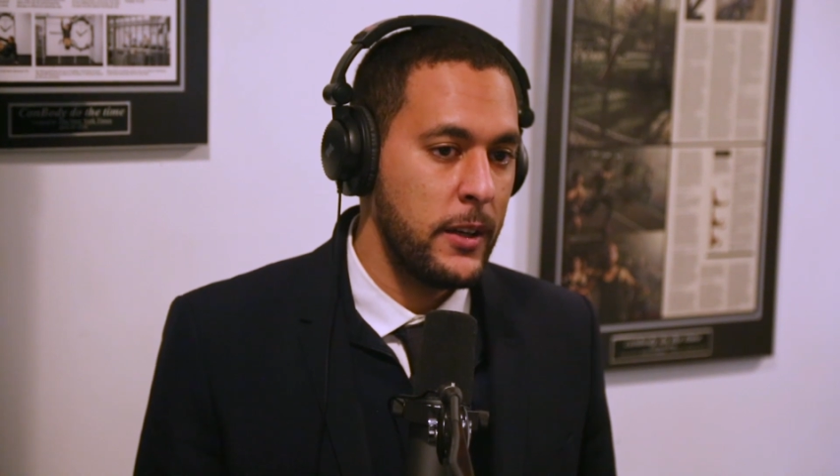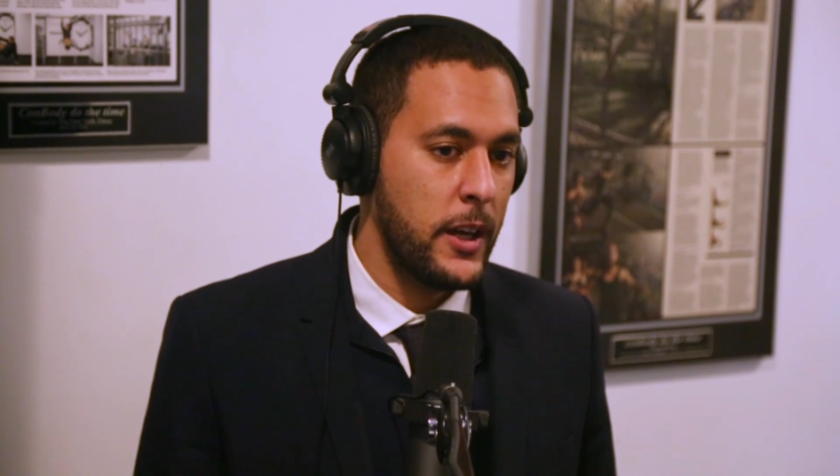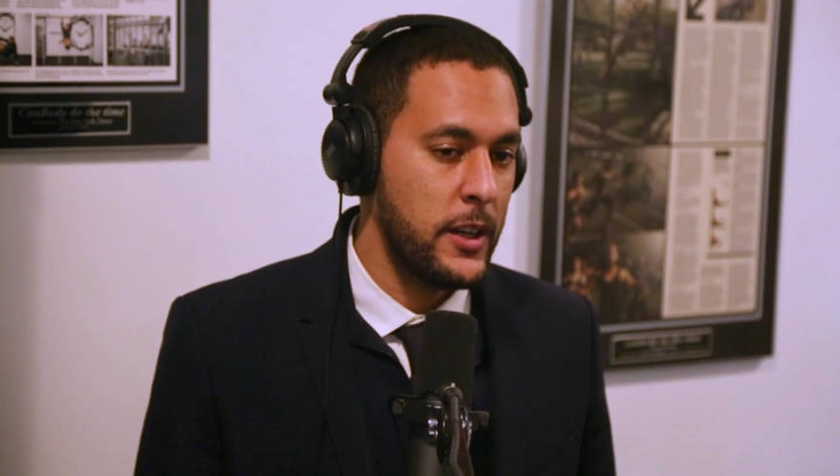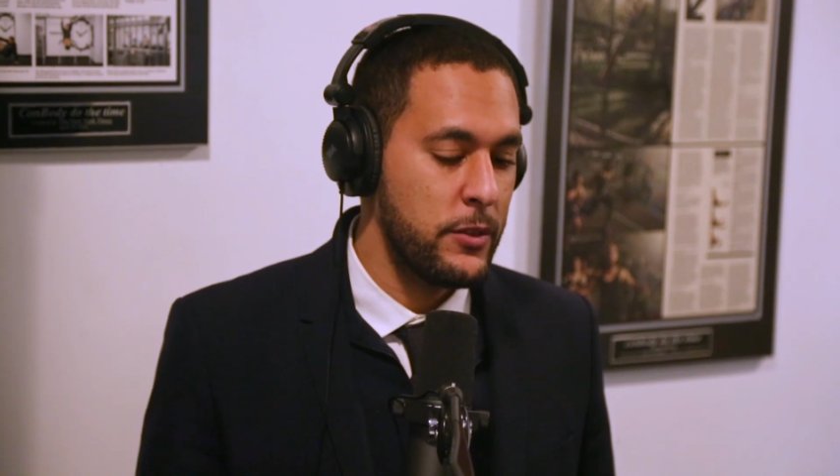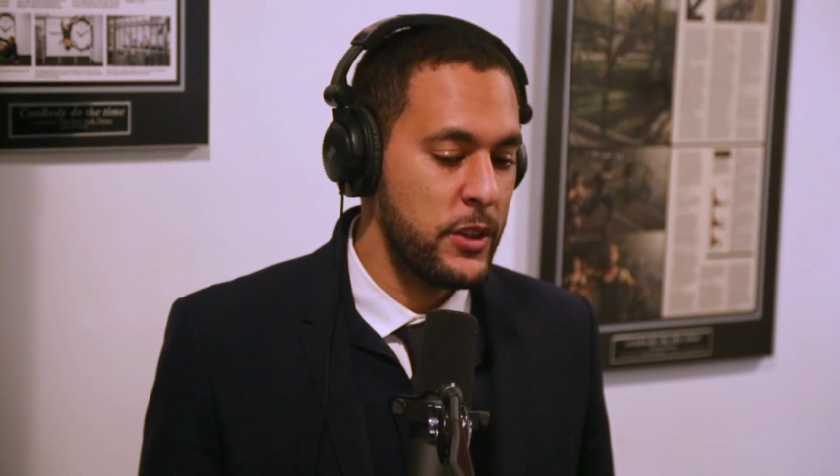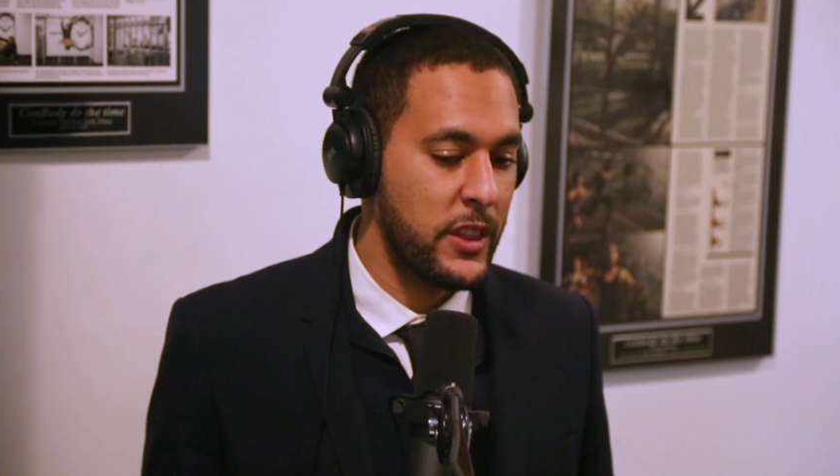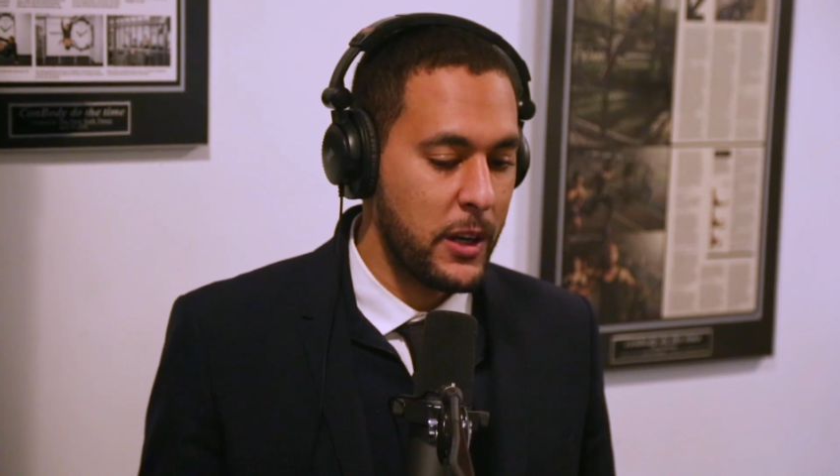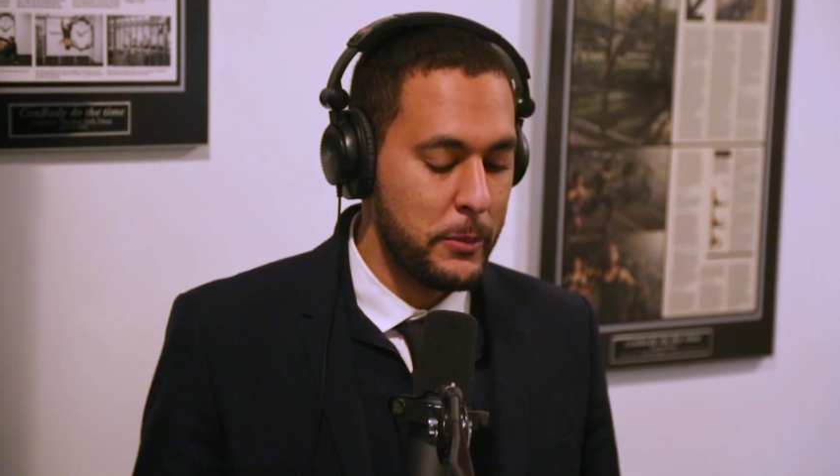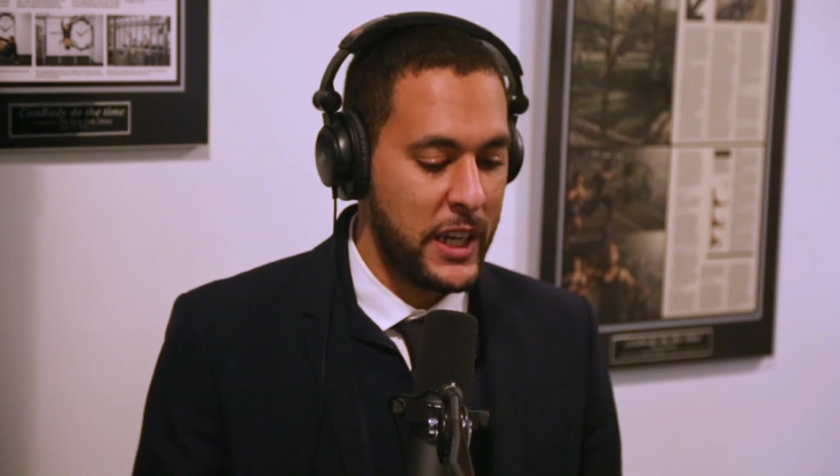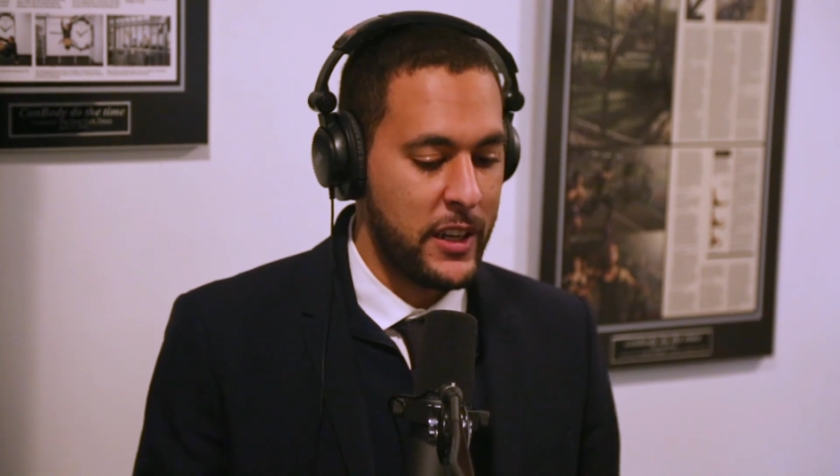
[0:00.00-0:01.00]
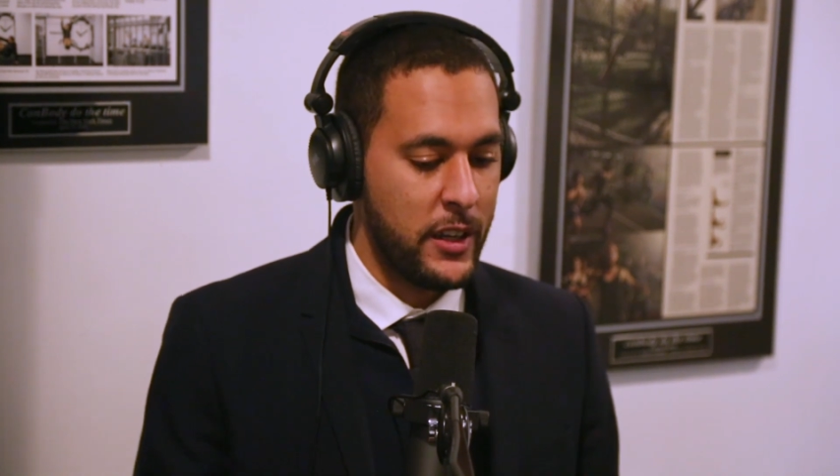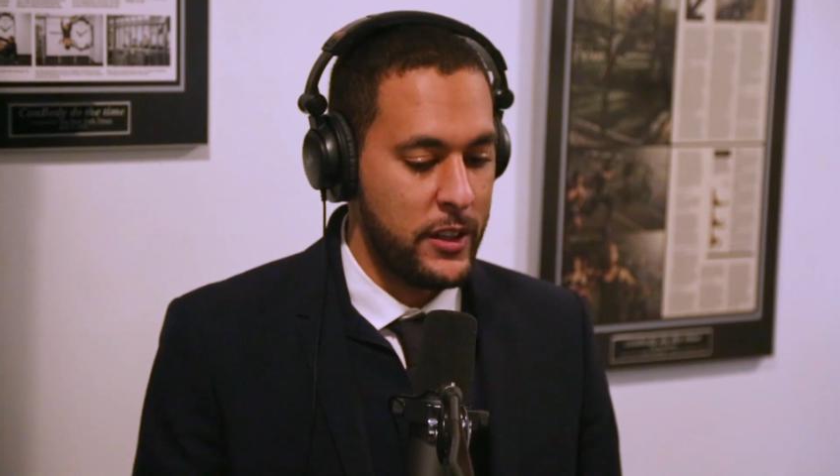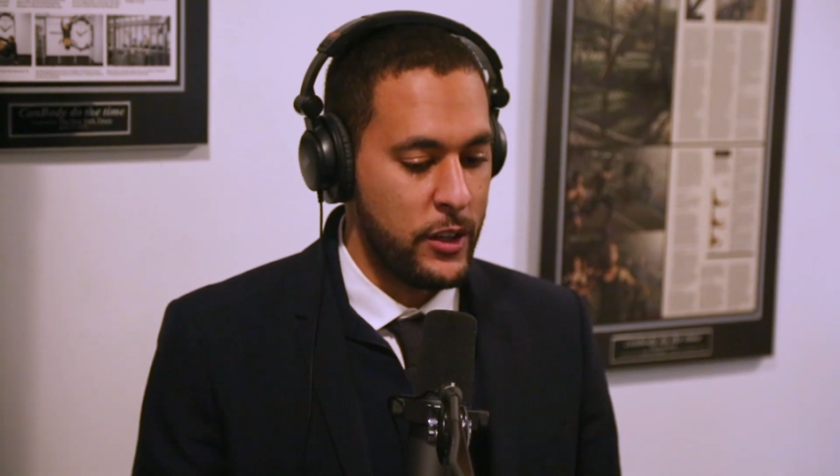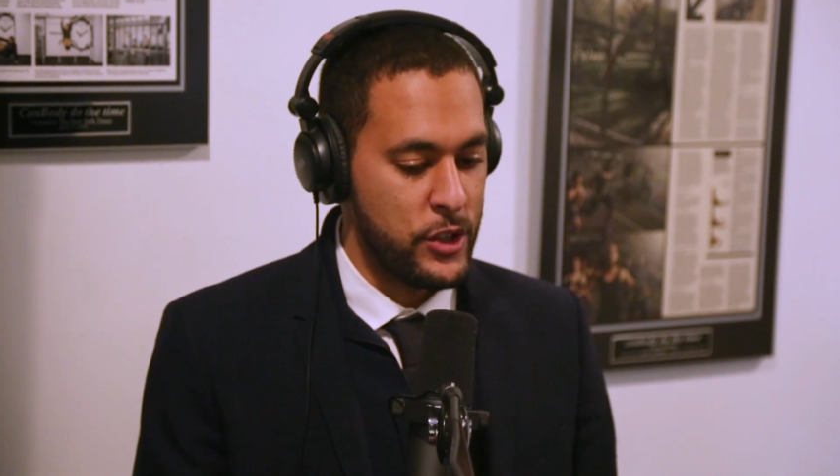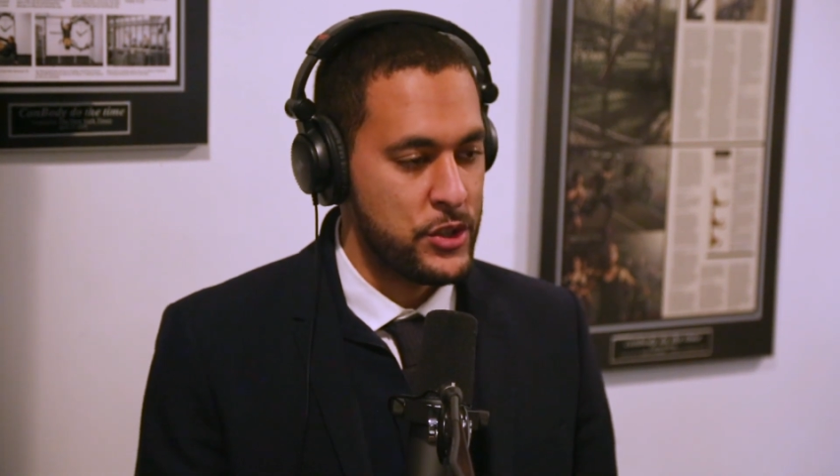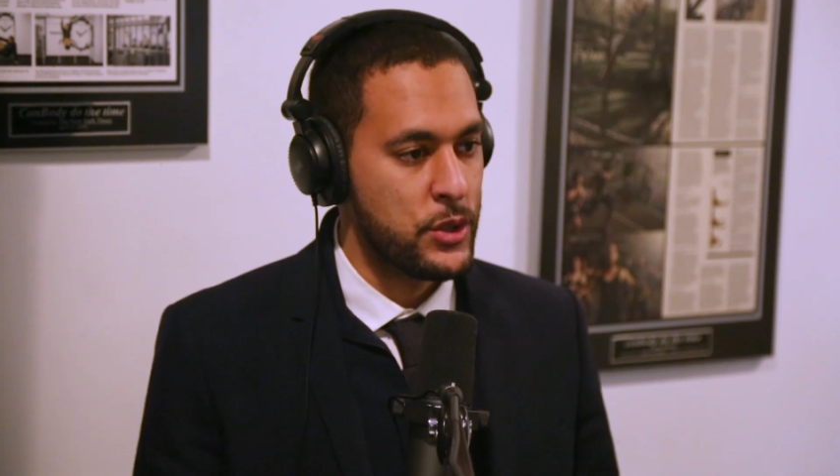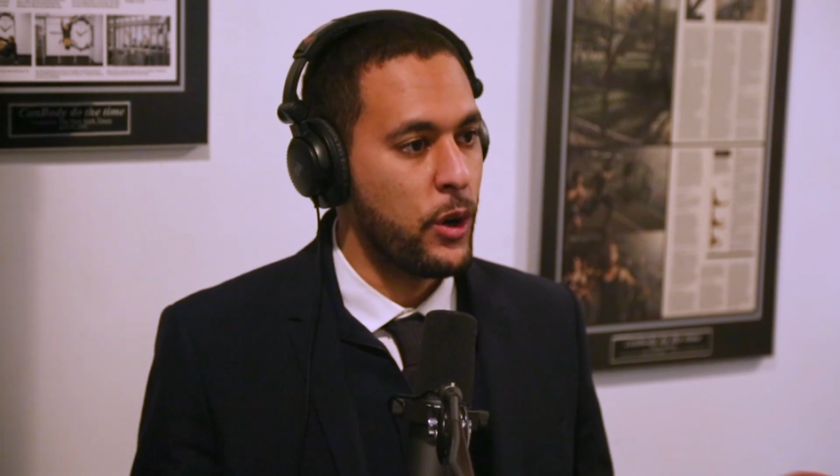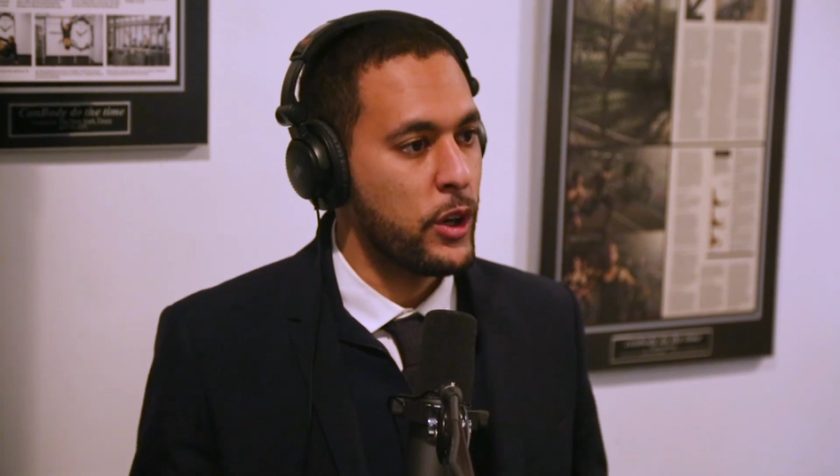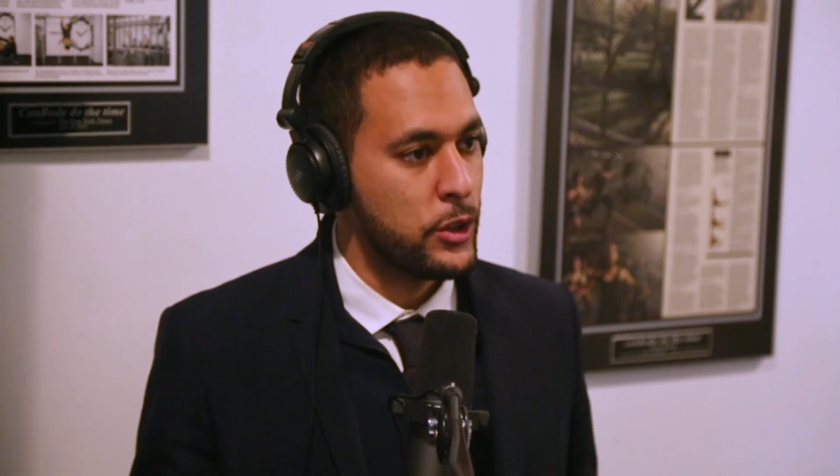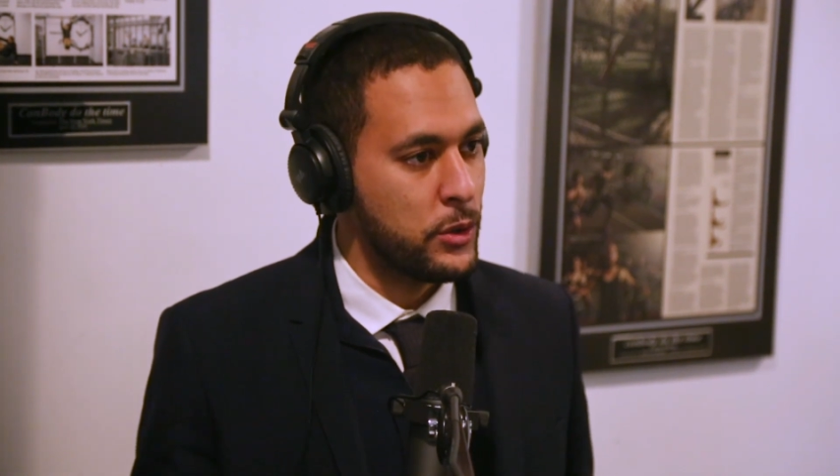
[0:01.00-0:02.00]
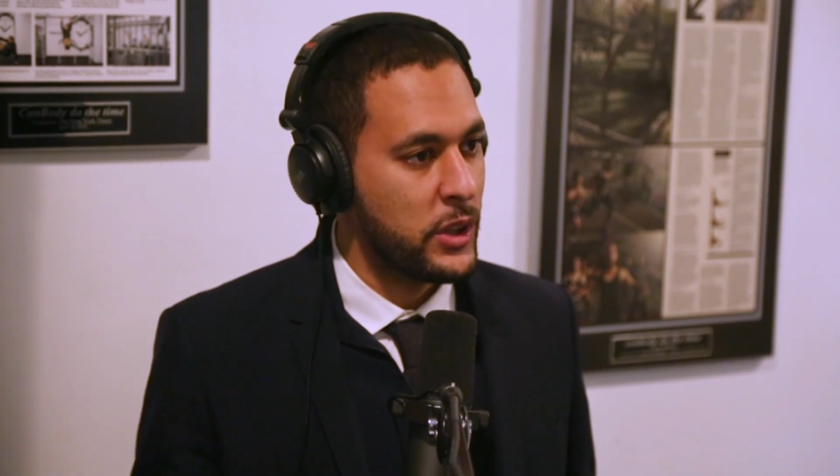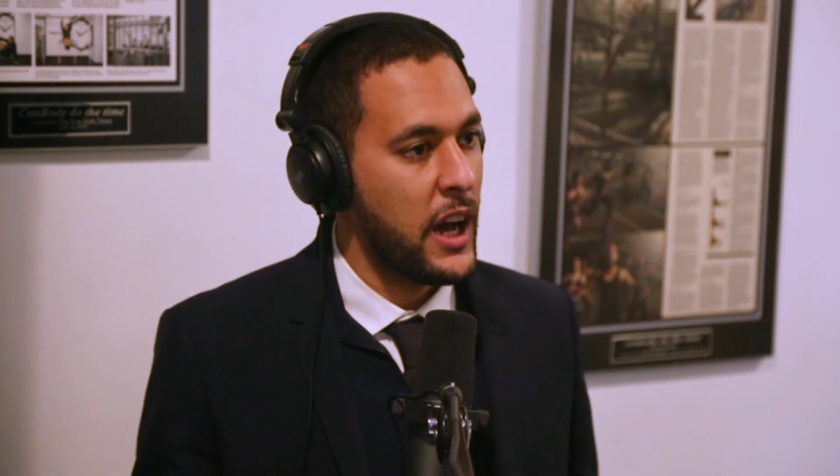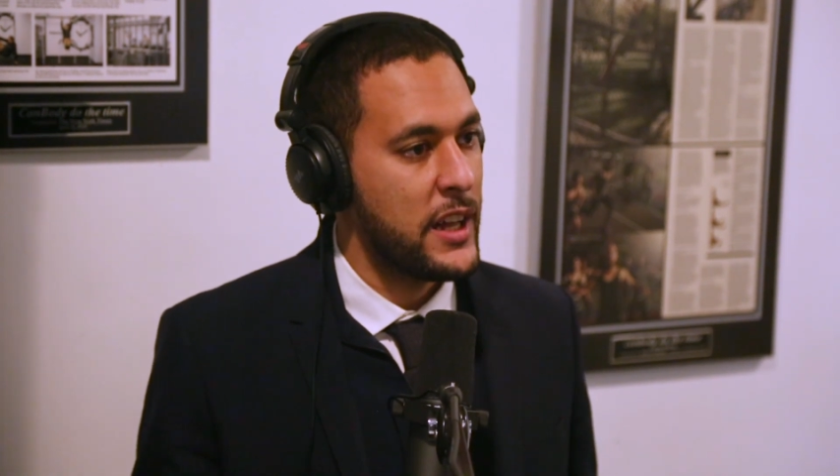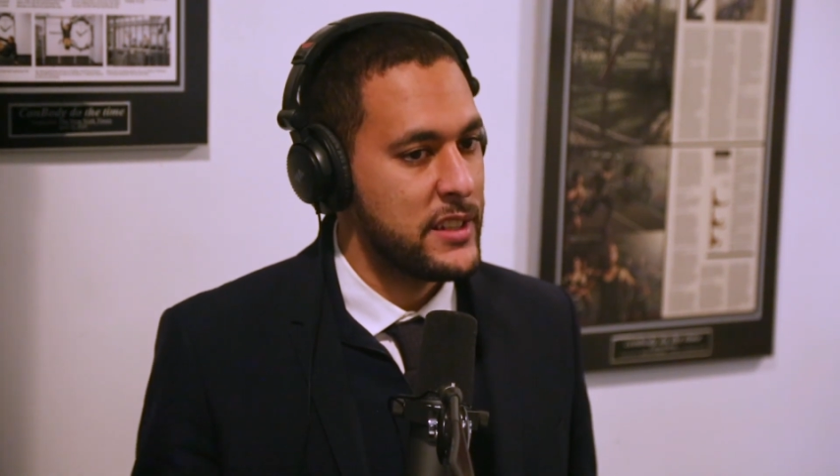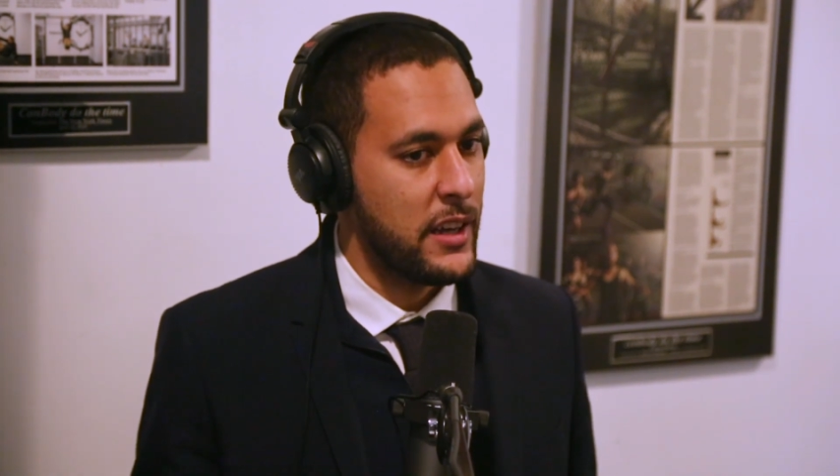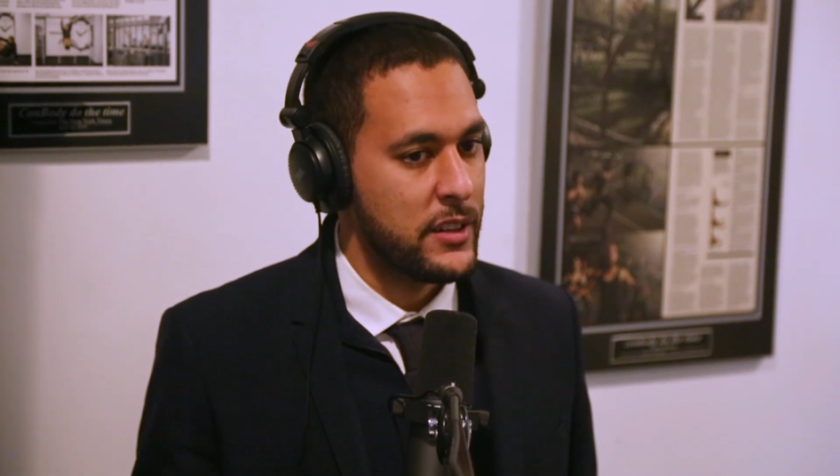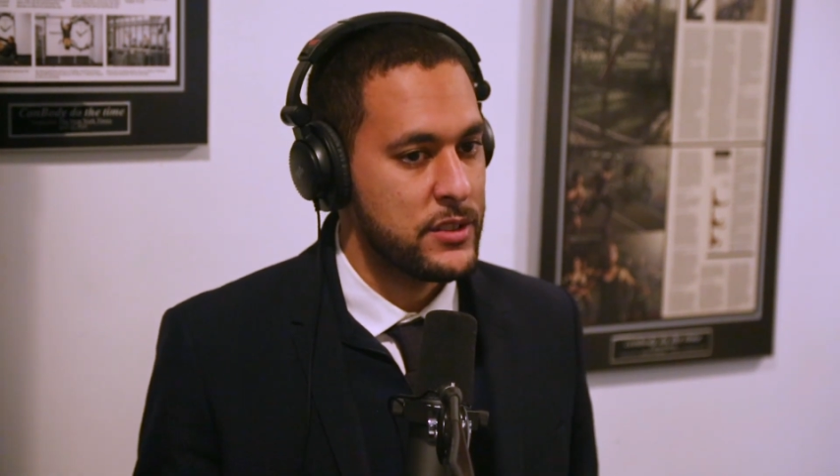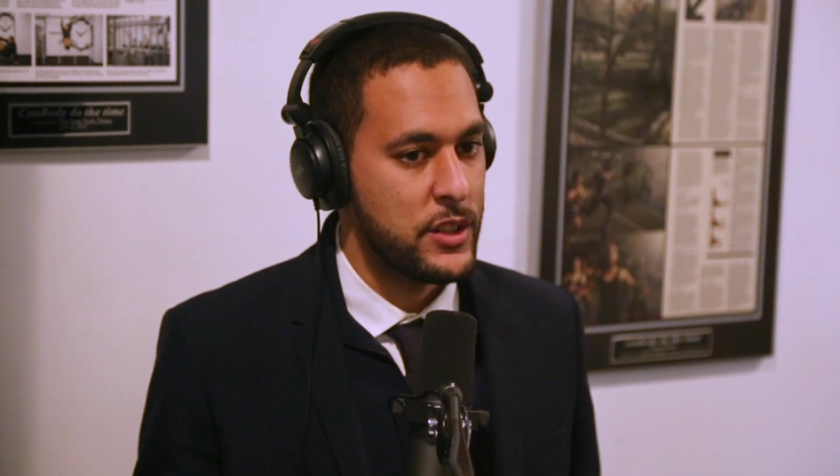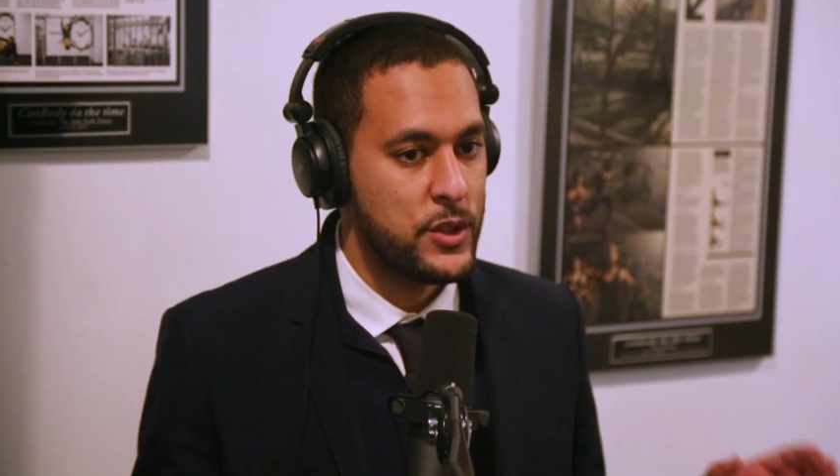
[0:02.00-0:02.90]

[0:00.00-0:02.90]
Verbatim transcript: And if you think about it in a historical context,